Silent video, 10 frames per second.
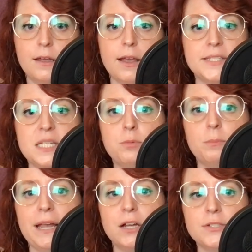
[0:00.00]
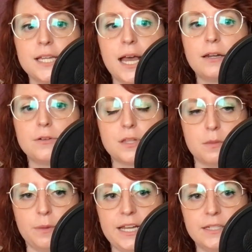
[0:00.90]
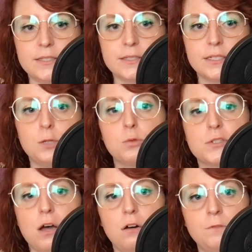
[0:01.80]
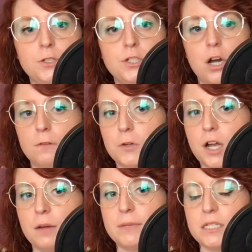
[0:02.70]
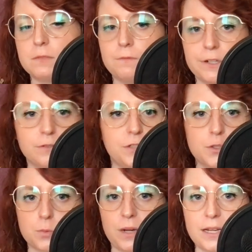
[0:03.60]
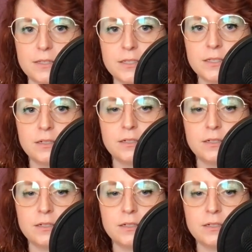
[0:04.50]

As he prepared to head out of the pits, he resolved to overcome his fear of this race.